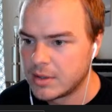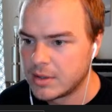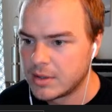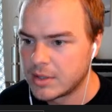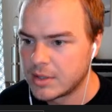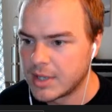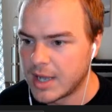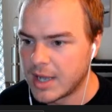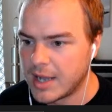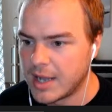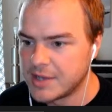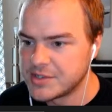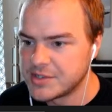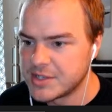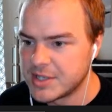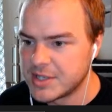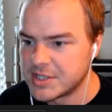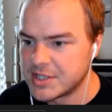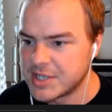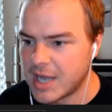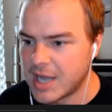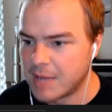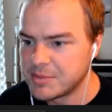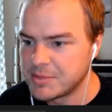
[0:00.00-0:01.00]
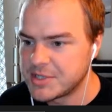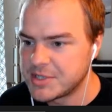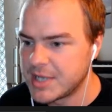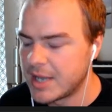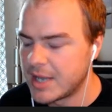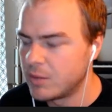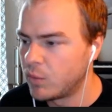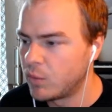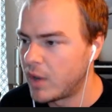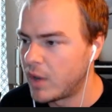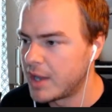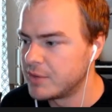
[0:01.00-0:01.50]
guys in the top
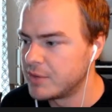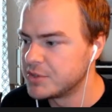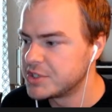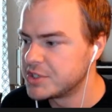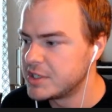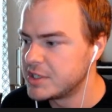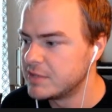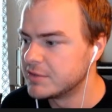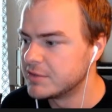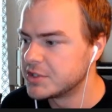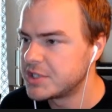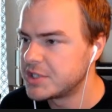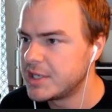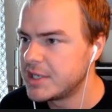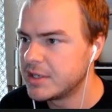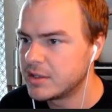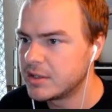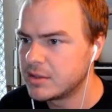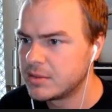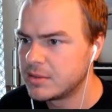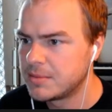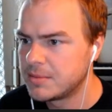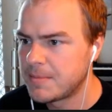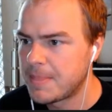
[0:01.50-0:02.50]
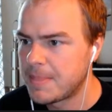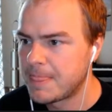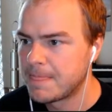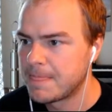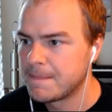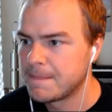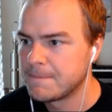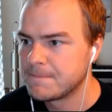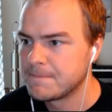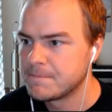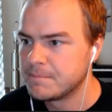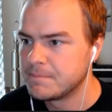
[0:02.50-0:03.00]
10 wide receivers here,
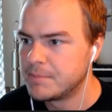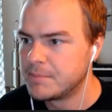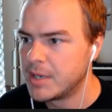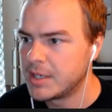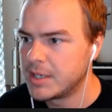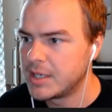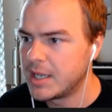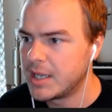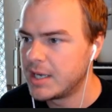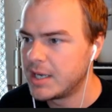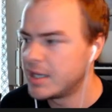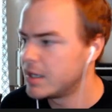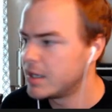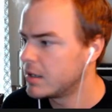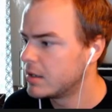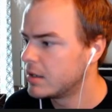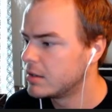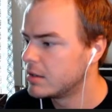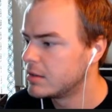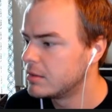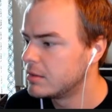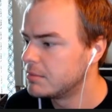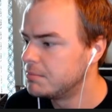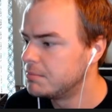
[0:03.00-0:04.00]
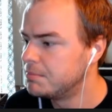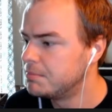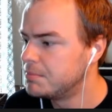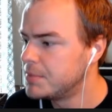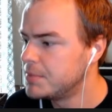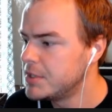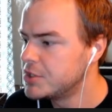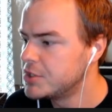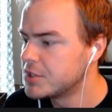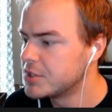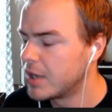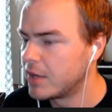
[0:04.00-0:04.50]
but getting
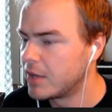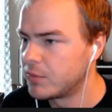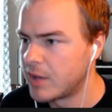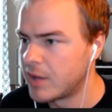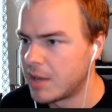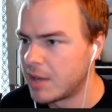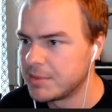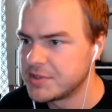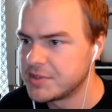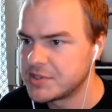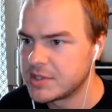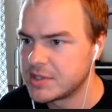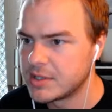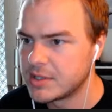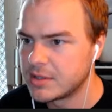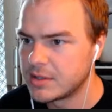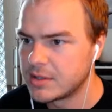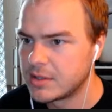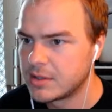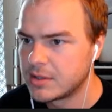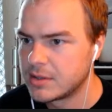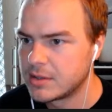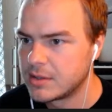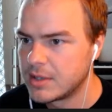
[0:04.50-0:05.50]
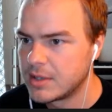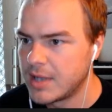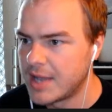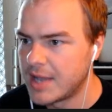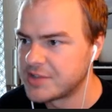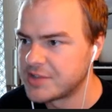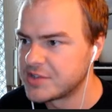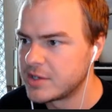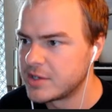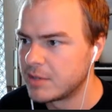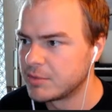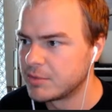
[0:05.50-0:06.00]
Bijan Robinson as
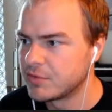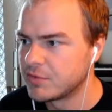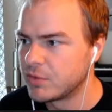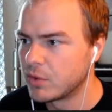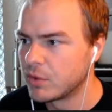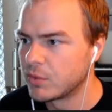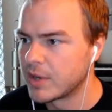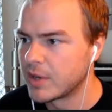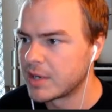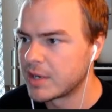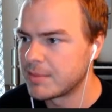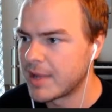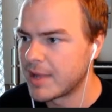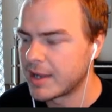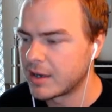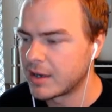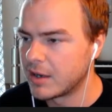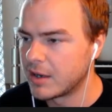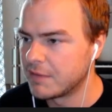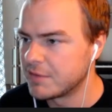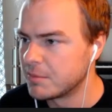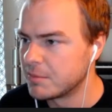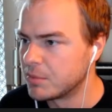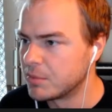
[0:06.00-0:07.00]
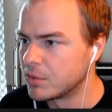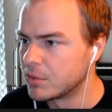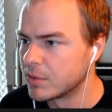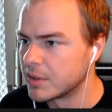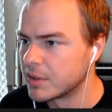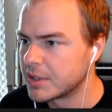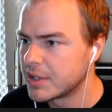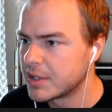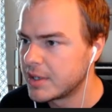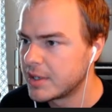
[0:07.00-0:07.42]
the number 4 running back off the board,